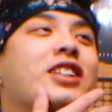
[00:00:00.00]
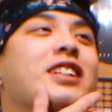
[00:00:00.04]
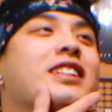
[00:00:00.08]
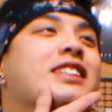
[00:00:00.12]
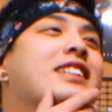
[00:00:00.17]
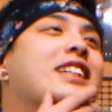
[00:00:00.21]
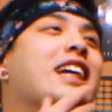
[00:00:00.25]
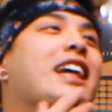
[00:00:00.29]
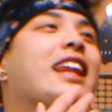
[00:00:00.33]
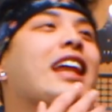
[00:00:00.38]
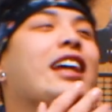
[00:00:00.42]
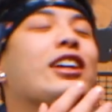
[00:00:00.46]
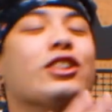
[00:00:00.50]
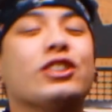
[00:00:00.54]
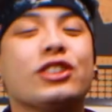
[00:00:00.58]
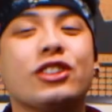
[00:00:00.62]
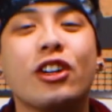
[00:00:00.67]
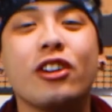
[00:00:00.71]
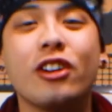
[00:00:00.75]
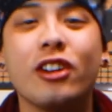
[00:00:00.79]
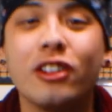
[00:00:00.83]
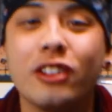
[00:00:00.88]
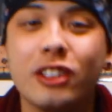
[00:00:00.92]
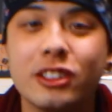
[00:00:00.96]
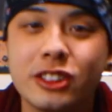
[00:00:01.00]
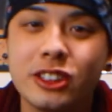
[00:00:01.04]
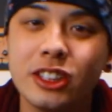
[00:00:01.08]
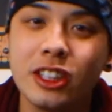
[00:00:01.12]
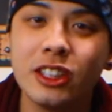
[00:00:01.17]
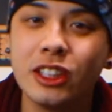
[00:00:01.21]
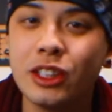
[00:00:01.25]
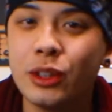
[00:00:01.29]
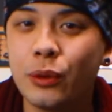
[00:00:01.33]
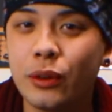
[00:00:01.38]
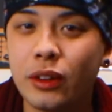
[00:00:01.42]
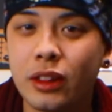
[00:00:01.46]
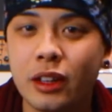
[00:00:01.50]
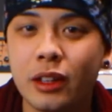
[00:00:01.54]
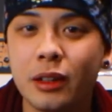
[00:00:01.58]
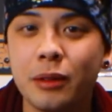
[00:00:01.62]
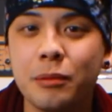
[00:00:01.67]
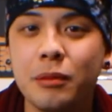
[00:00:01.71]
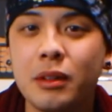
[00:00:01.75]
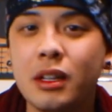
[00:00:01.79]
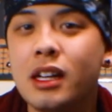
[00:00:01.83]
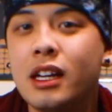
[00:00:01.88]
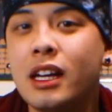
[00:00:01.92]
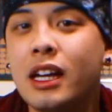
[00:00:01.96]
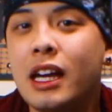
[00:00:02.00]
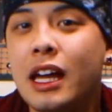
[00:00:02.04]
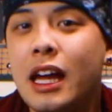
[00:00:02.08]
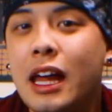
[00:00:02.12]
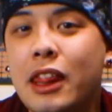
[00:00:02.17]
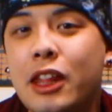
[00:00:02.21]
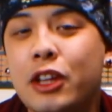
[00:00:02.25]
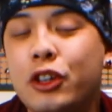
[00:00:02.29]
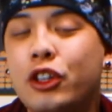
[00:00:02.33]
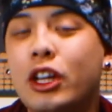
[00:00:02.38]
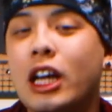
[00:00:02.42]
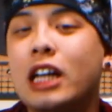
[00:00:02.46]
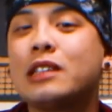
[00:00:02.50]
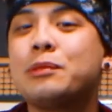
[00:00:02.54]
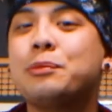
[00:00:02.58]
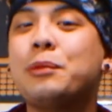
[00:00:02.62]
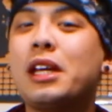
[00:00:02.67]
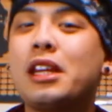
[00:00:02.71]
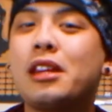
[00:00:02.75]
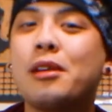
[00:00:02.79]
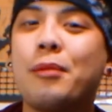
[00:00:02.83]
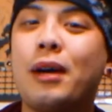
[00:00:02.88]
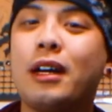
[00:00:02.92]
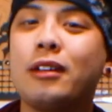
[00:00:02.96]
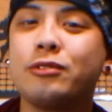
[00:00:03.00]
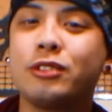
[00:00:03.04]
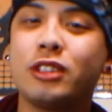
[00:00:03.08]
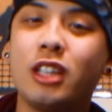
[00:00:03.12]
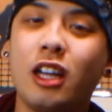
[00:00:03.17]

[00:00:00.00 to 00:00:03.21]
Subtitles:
you can say that you started on the journey with them, and then you guys meet them at the